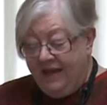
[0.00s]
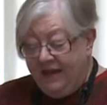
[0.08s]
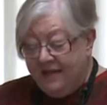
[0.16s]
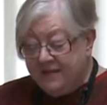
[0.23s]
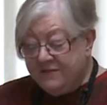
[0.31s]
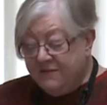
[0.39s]

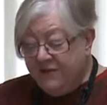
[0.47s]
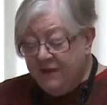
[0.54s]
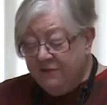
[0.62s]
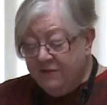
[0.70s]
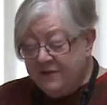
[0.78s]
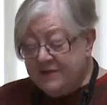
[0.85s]
His
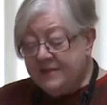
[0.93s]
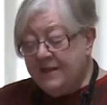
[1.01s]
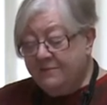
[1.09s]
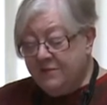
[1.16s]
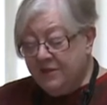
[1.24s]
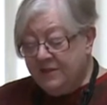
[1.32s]
favorite
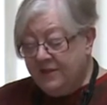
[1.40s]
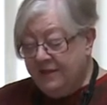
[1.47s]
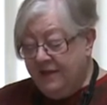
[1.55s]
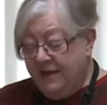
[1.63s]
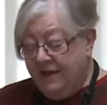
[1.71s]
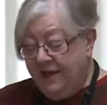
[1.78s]
subject
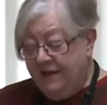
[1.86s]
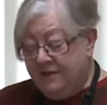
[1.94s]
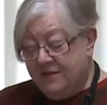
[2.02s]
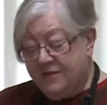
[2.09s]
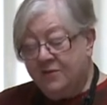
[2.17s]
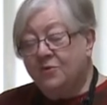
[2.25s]

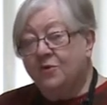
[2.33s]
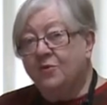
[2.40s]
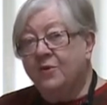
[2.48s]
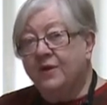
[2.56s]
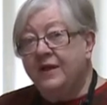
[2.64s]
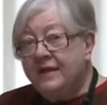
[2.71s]
at school
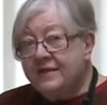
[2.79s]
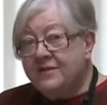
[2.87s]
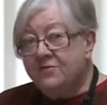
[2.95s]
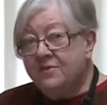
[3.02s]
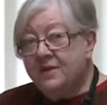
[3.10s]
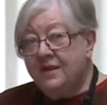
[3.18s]
were
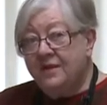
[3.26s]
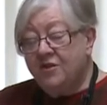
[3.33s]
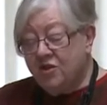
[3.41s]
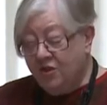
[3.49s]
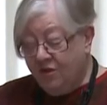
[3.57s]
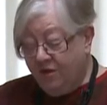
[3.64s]
history
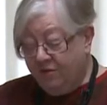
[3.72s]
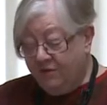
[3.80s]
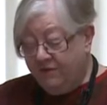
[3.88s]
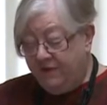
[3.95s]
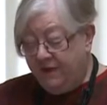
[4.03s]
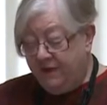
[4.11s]
and
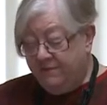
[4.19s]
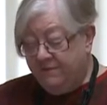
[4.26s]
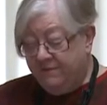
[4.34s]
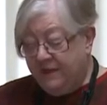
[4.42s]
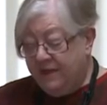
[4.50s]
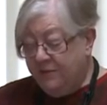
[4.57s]
geography.
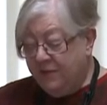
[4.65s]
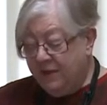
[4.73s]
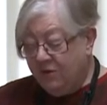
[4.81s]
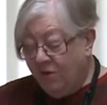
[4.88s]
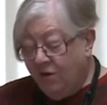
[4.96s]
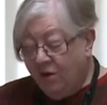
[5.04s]
He
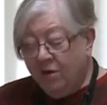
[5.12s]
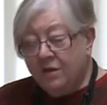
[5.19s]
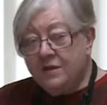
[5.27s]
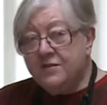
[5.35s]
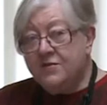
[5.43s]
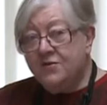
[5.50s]
read all
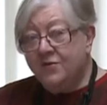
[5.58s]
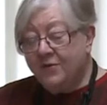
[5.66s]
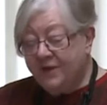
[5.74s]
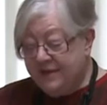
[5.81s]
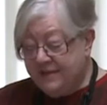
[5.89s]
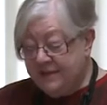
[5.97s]
the
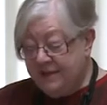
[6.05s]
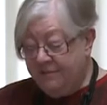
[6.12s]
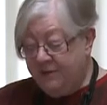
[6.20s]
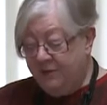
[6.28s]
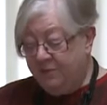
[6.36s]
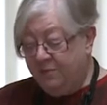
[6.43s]
stories
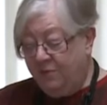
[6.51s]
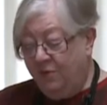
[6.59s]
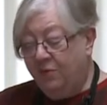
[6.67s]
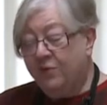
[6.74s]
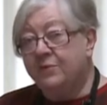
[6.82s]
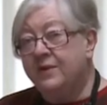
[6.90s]
about
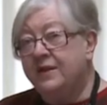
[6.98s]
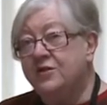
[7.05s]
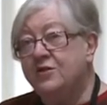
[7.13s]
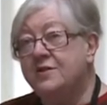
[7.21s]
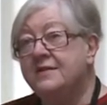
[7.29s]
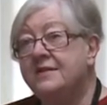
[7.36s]
polar
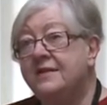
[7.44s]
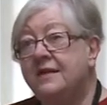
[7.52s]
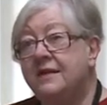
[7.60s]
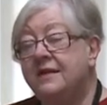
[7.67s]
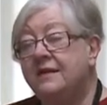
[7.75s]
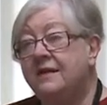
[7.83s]
regions that
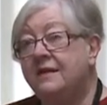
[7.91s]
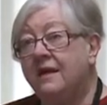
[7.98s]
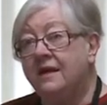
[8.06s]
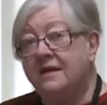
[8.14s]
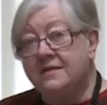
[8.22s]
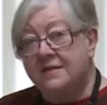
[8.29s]
he could
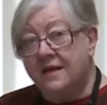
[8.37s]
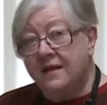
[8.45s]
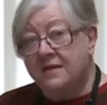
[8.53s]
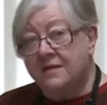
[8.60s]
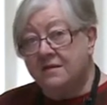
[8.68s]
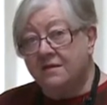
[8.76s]
get his
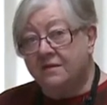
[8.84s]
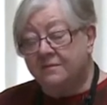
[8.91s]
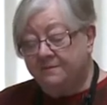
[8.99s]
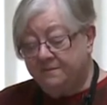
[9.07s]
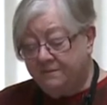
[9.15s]
hands on.